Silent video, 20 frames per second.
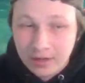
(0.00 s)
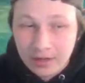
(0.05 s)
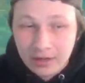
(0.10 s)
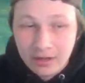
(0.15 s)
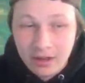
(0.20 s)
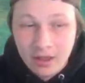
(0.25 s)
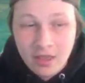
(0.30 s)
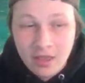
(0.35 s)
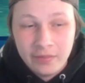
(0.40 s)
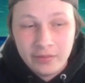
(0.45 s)

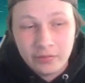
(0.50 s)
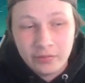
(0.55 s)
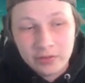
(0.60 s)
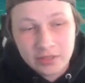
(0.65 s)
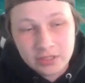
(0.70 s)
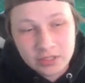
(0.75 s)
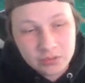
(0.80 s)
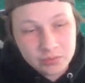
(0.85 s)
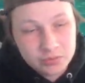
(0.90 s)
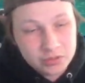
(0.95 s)
and the only
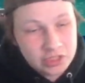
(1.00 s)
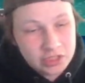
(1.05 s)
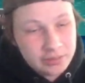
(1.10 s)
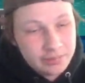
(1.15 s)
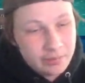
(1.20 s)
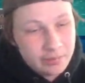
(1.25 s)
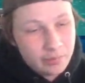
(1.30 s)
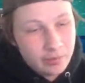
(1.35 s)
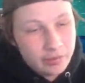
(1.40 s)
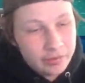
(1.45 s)
issue with
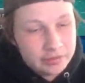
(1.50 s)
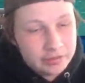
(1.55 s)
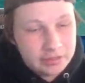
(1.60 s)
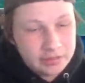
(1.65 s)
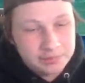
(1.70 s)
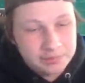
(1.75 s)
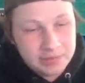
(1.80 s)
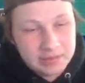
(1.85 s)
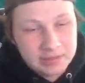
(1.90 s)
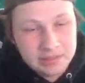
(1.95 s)
Shaymin, while it
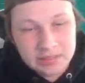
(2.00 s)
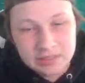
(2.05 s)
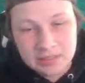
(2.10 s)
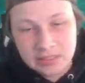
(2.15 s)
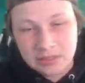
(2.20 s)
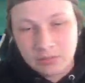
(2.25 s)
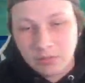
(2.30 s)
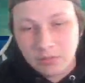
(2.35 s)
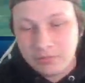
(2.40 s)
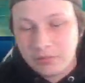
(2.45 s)
does beat this
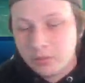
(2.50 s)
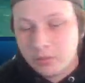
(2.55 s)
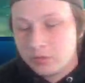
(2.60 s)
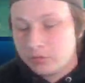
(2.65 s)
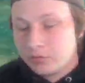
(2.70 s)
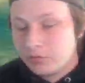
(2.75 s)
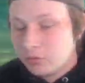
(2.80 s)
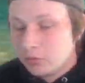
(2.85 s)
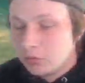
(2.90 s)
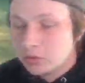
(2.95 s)
thing one v
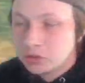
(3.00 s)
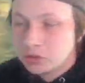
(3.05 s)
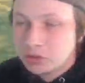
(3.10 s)
one for